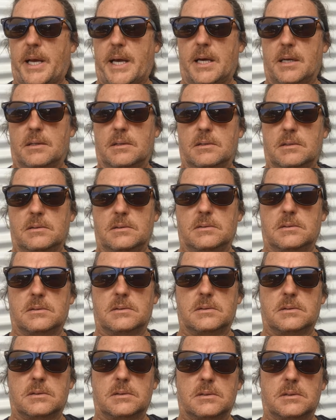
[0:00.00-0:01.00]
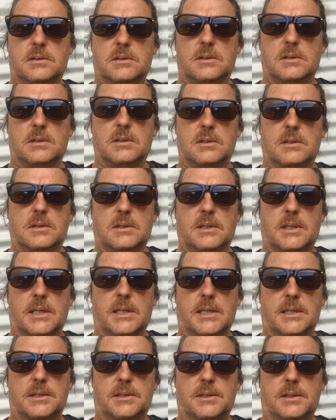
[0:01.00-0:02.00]
pattern,
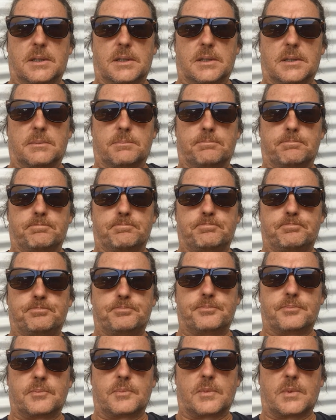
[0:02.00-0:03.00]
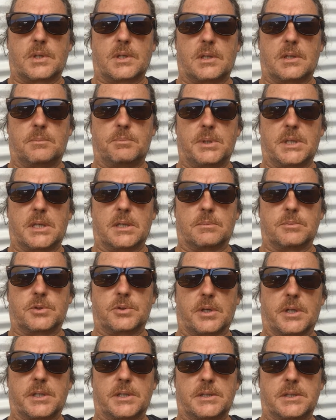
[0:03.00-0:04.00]
and become
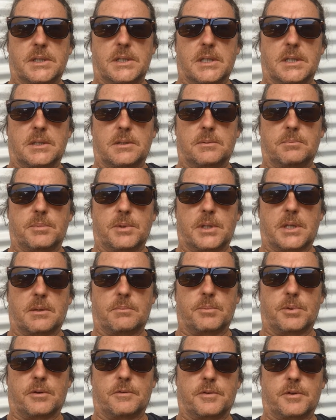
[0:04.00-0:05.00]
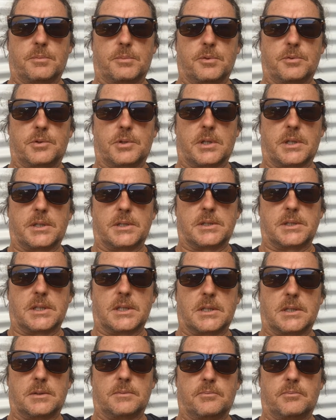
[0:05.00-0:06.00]
traders again, become profitable traders
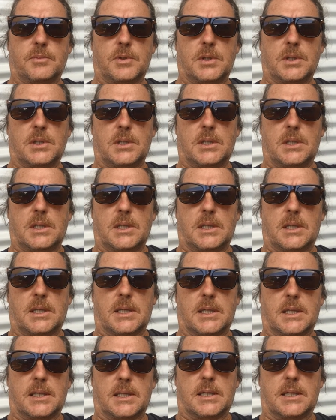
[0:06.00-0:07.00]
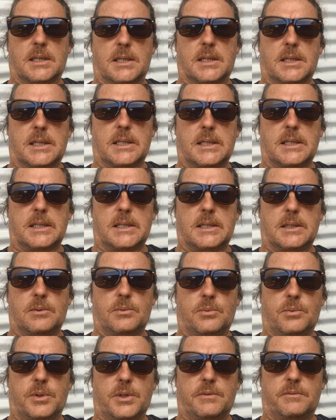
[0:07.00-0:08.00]
again.
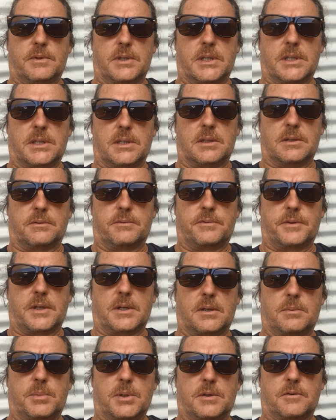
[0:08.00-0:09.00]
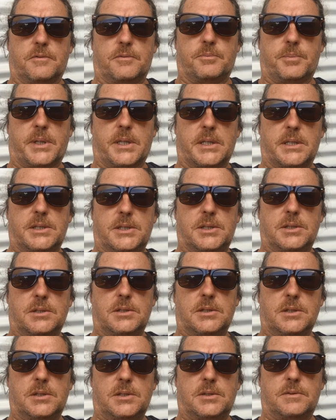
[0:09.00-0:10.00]
We've needed a fair bit of
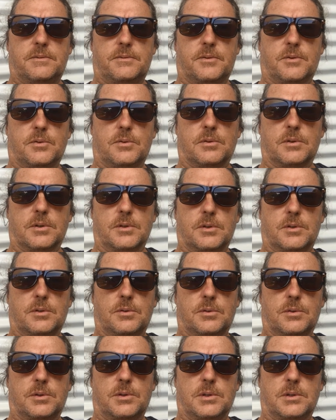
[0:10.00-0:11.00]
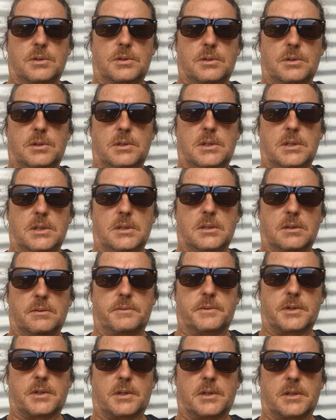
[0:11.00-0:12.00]
patience for a good deal
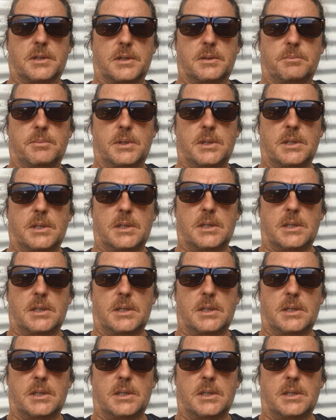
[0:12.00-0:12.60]
of time,